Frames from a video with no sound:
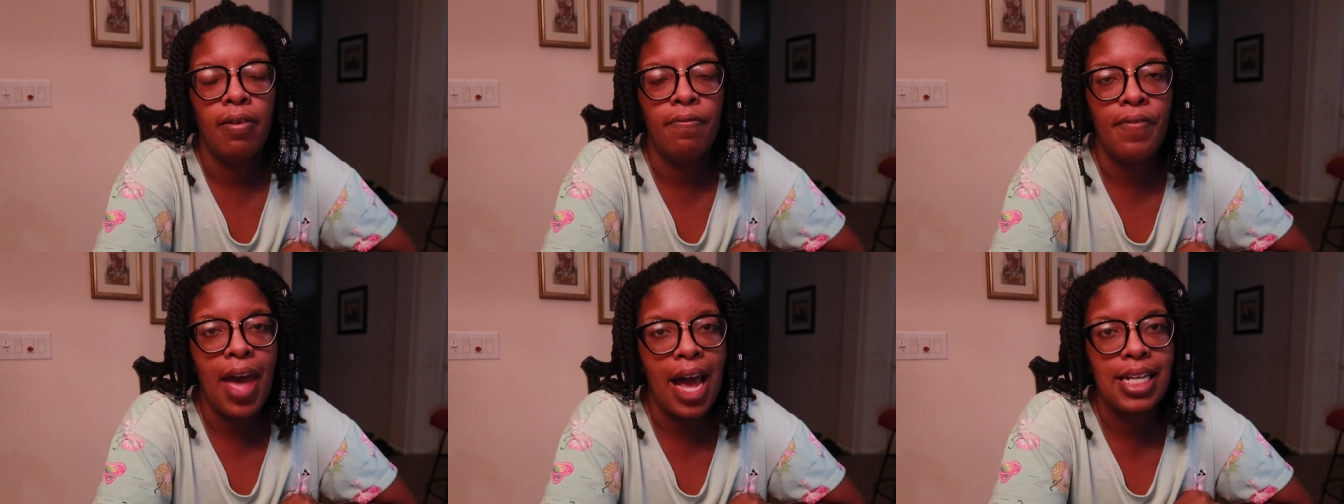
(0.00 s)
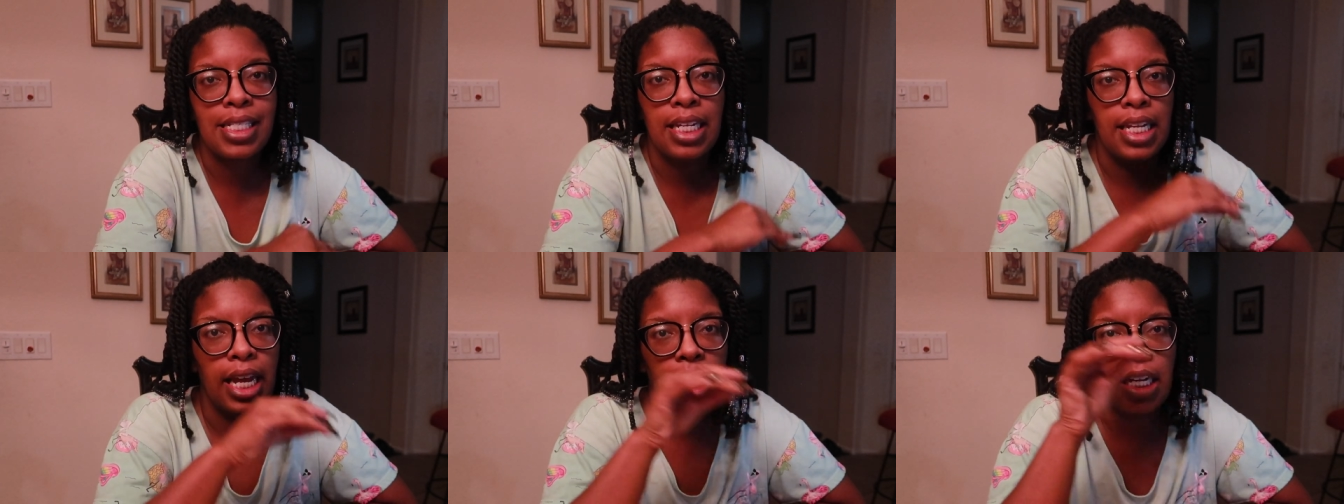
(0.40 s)

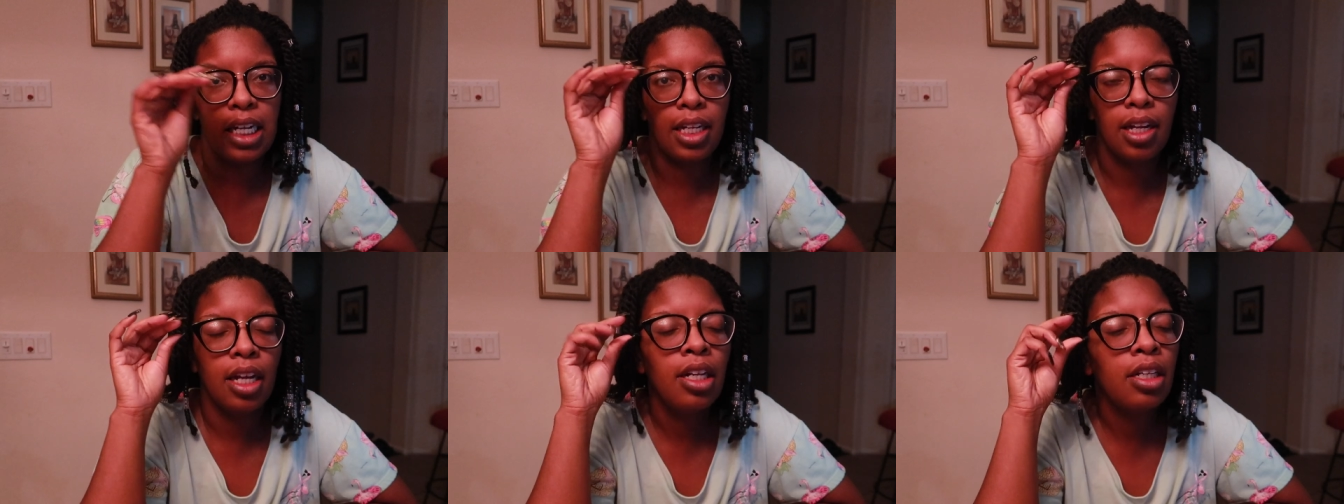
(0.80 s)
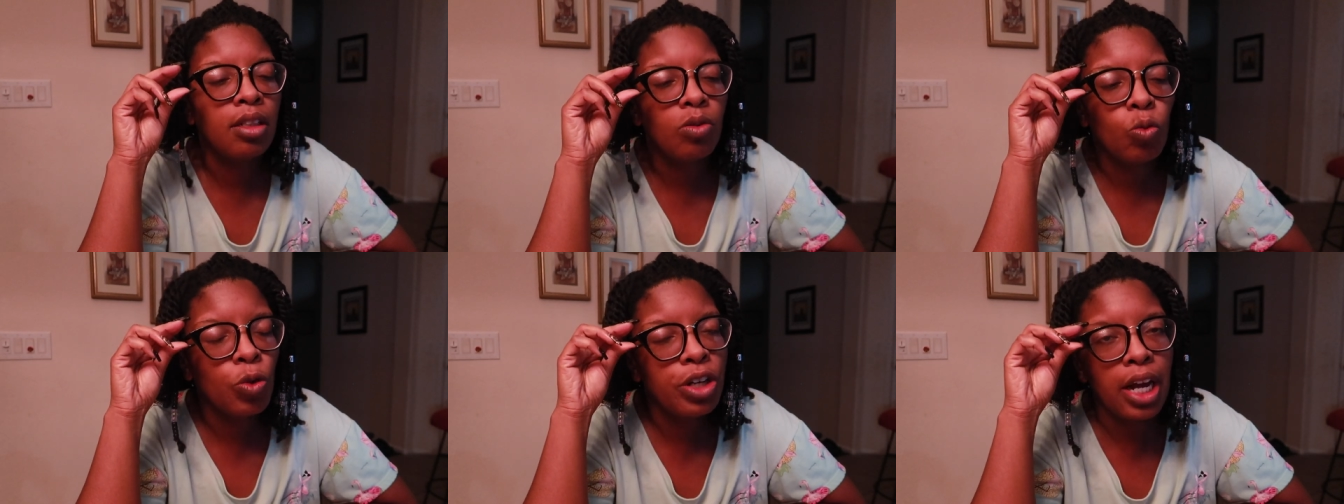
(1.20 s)
vaccinated.
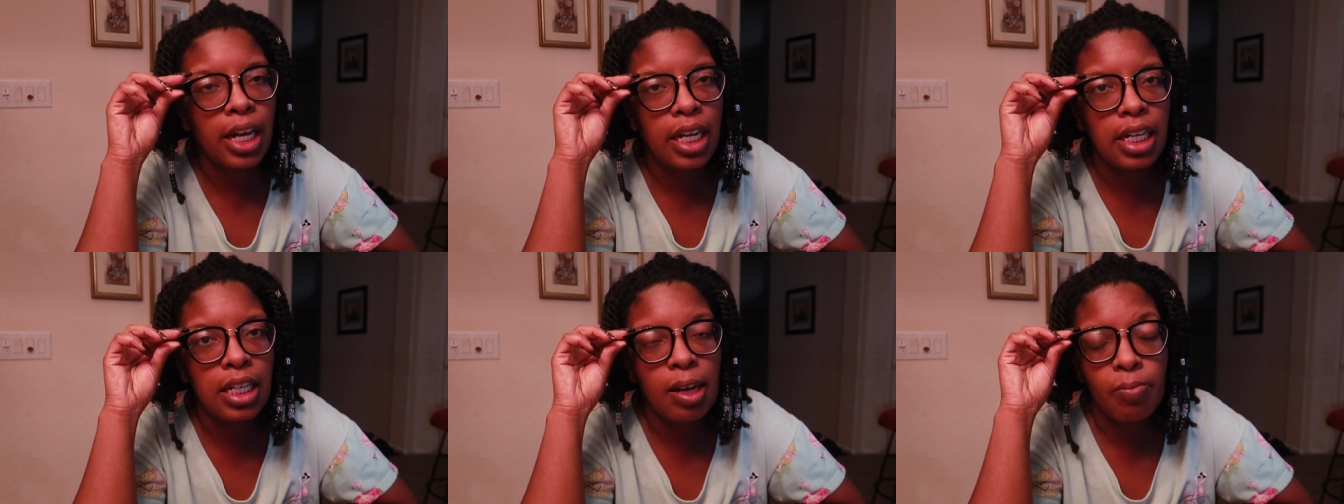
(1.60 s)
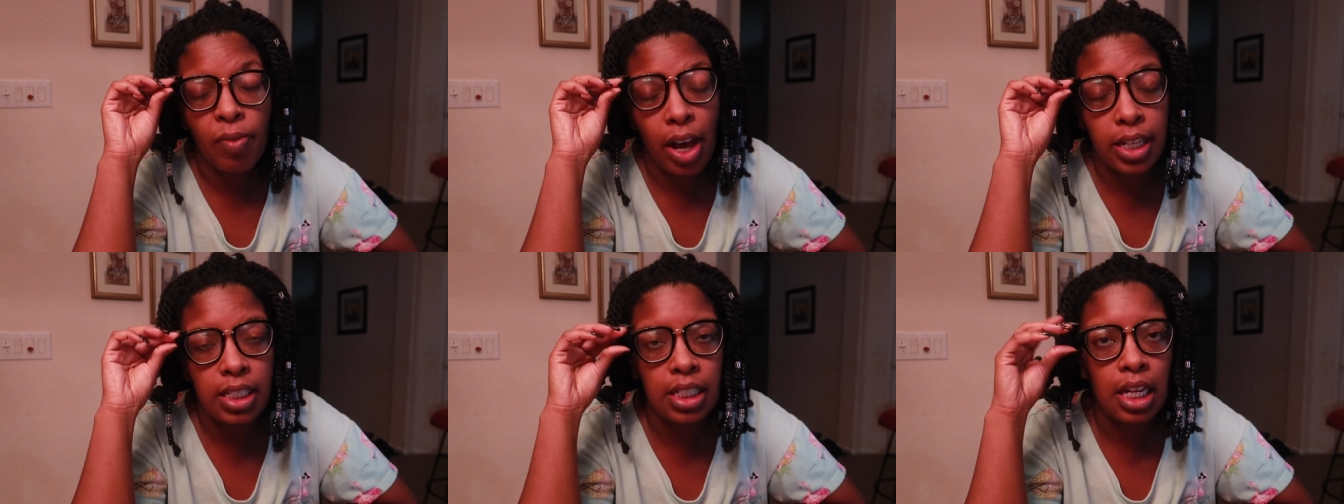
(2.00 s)
And we're not getting him
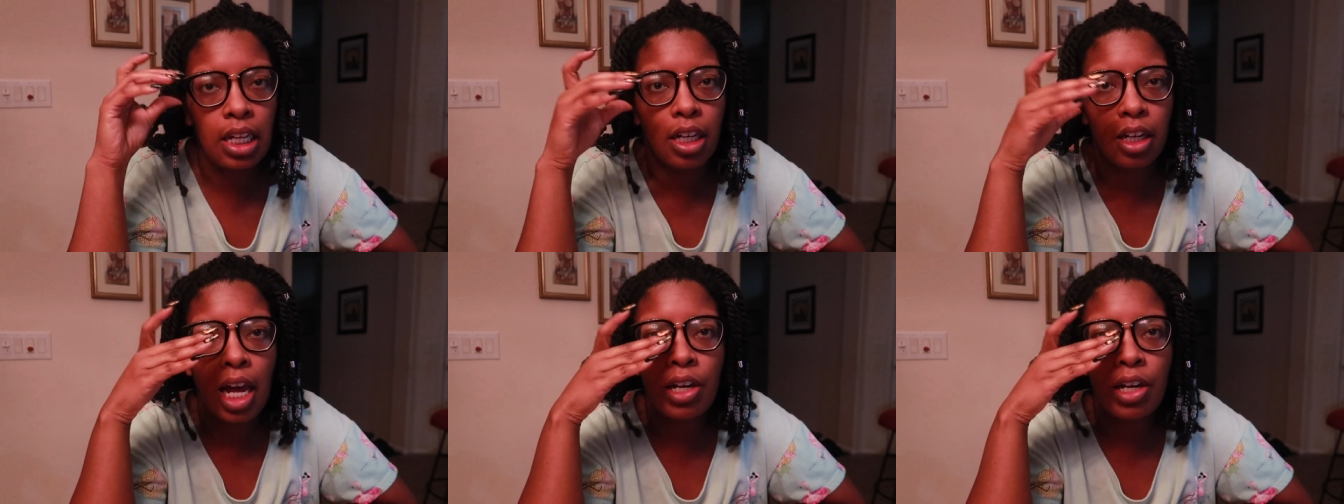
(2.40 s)
vaccinated.